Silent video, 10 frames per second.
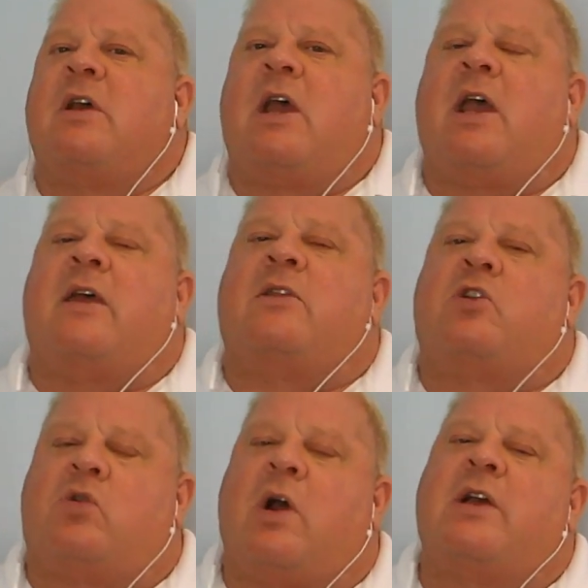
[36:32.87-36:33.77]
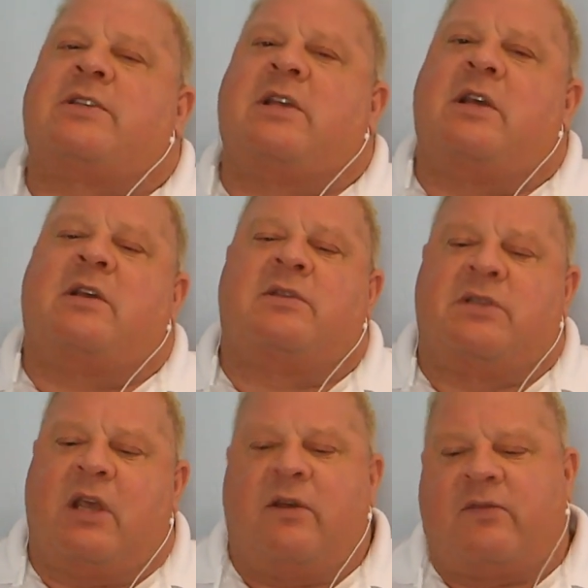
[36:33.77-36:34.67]
and the trust is,
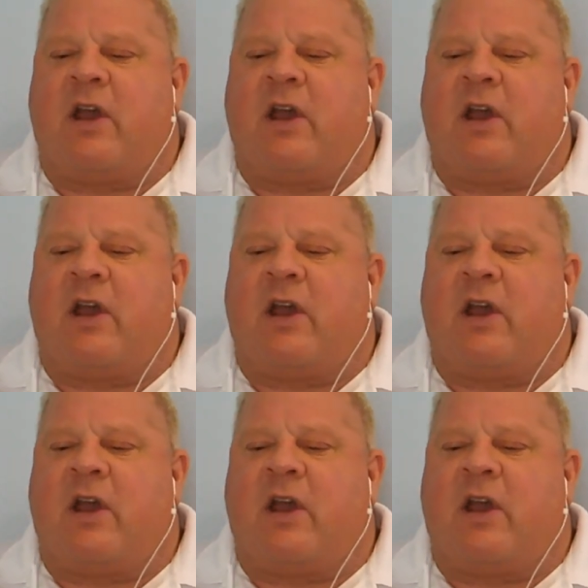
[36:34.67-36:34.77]
if I